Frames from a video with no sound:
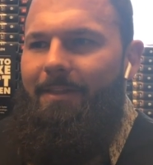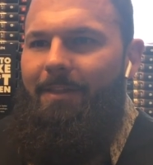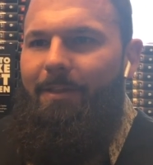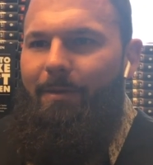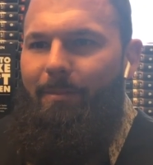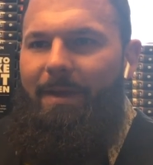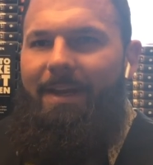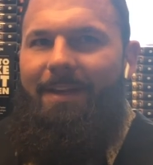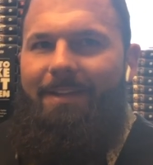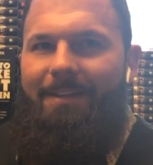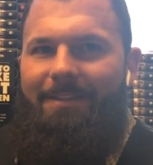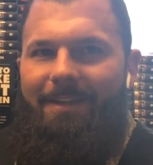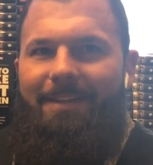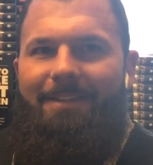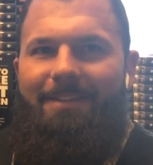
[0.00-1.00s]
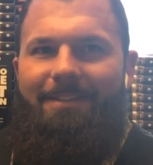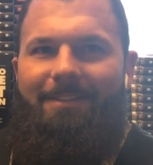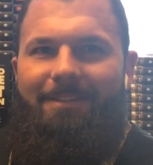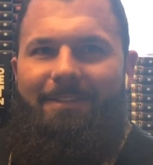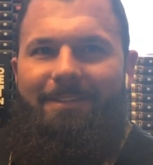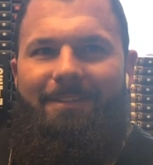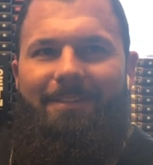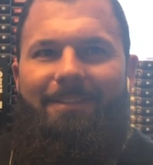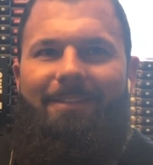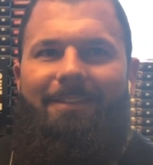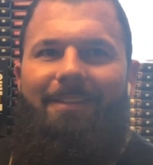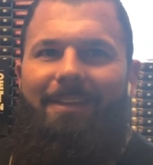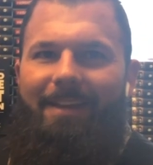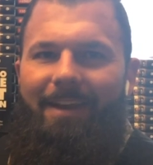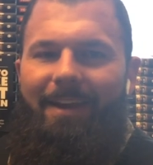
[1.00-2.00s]
the means is
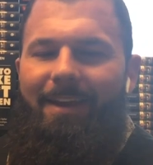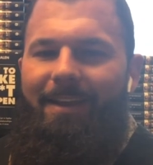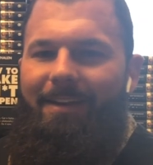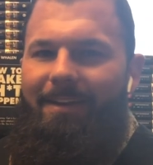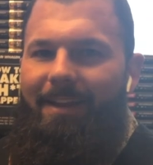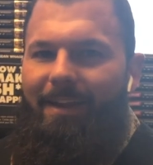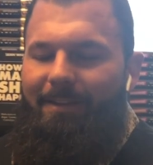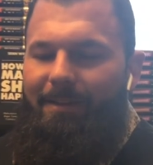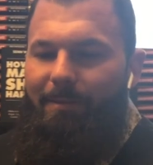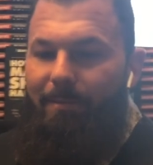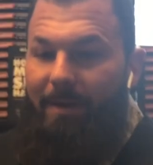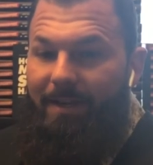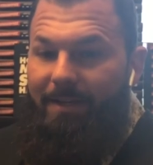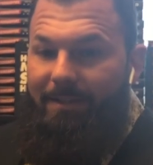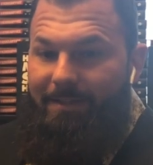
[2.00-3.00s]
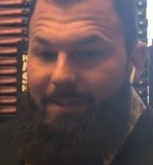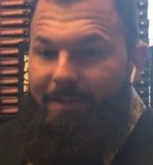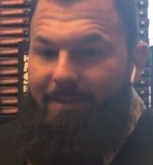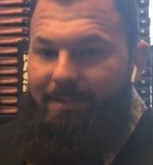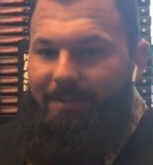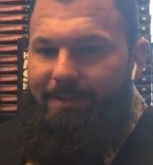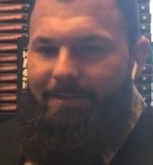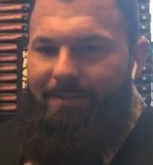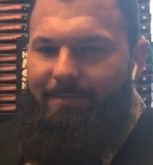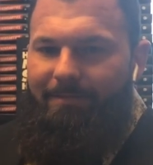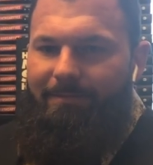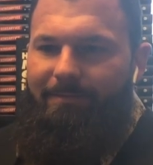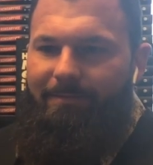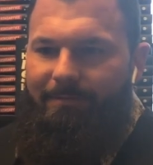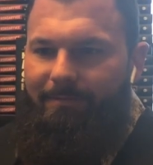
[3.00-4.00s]
the end. Like the means is,
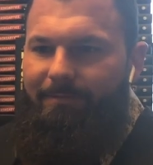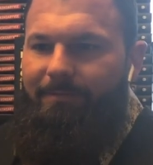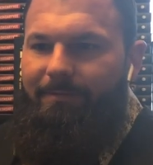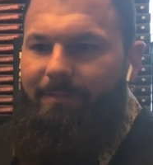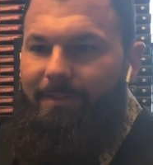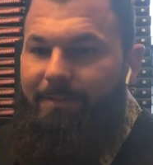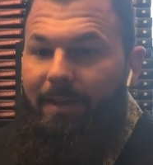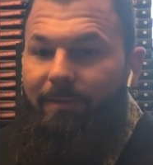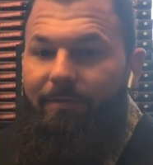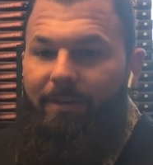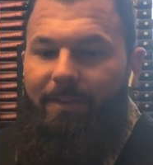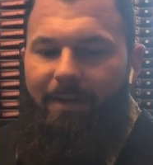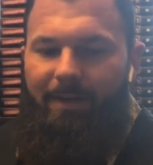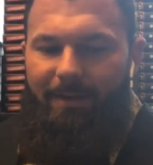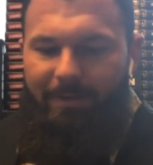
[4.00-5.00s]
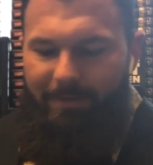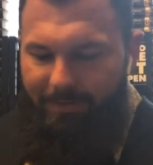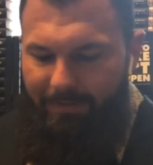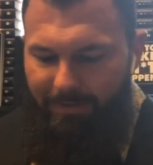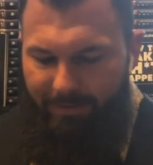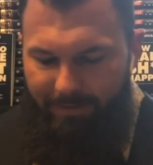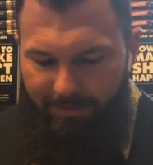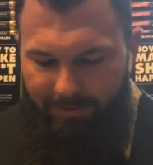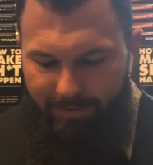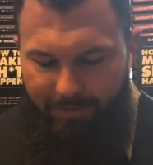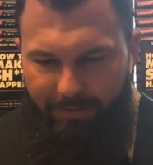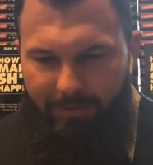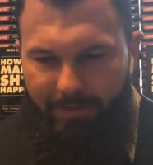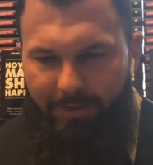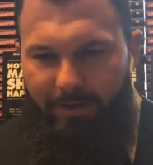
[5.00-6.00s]
it's everything.
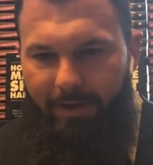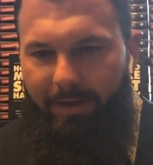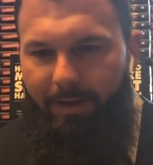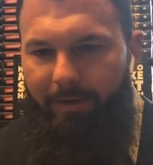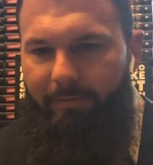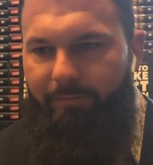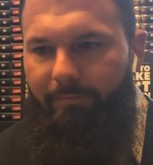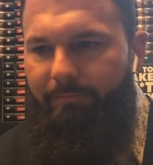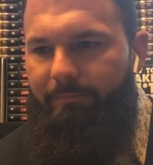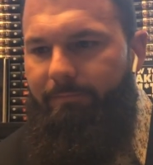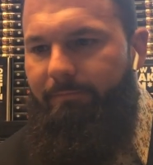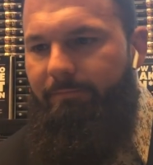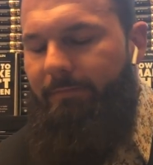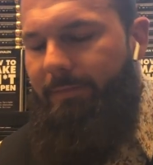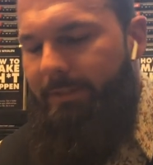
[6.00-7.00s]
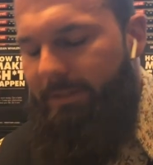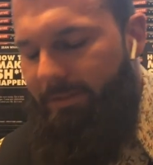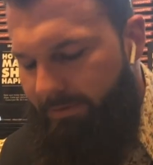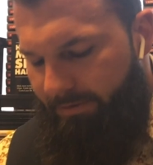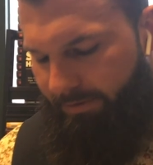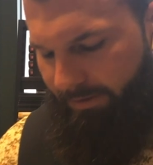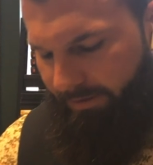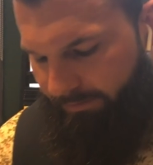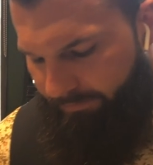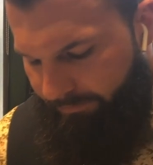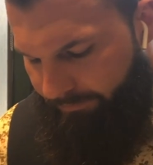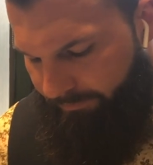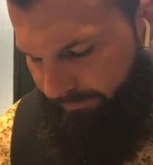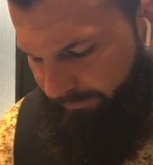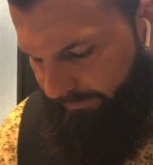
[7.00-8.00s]
Um, it's interesting.
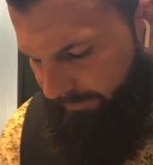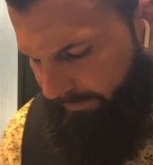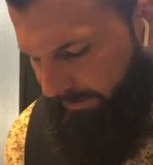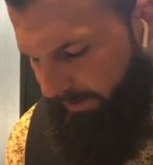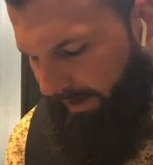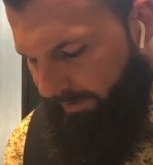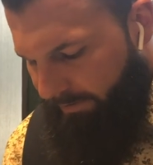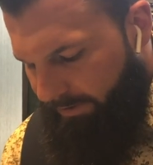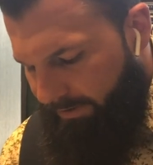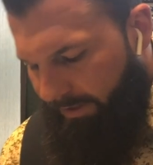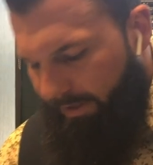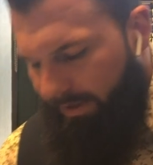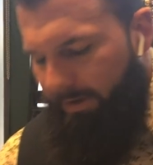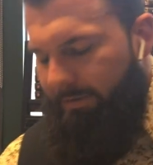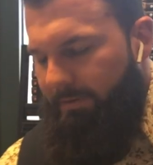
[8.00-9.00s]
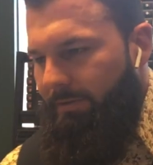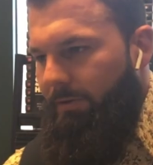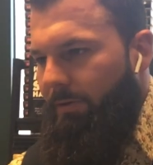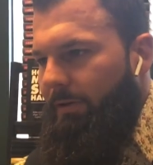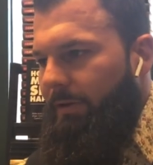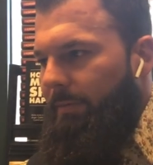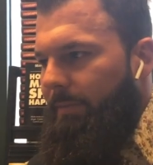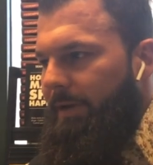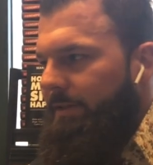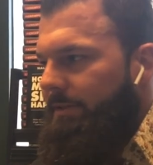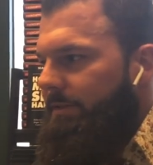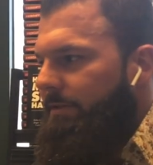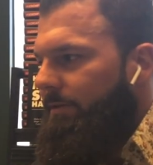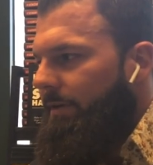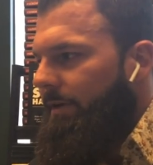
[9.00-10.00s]
So how would you say that? So a
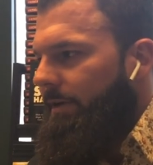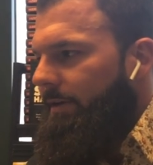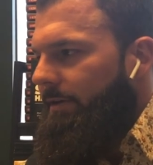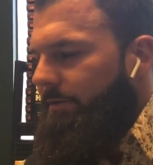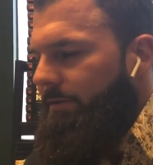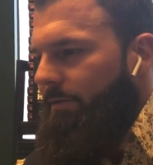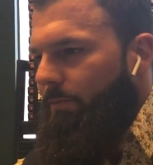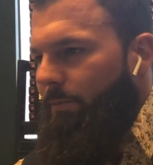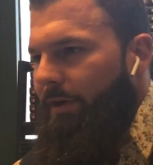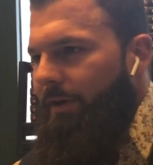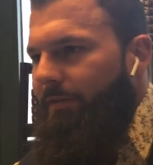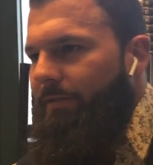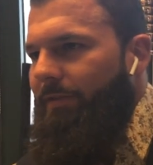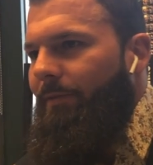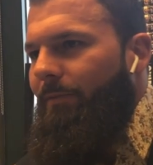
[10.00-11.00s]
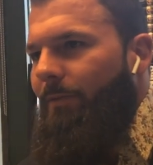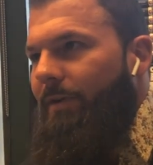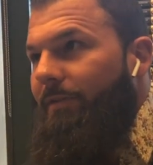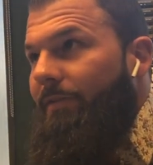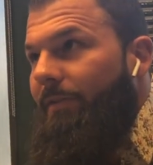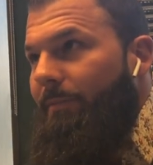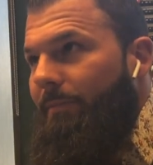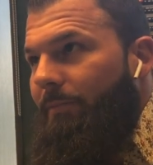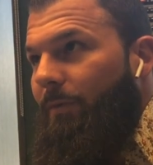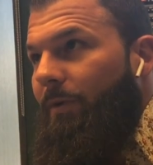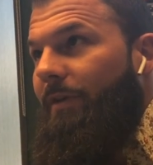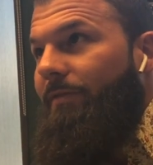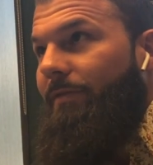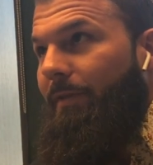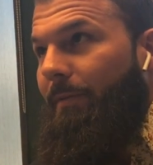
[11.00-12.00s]
means to an. So what if what if a,
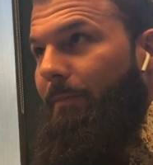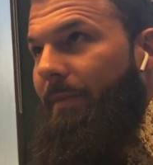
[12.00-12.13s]
what if the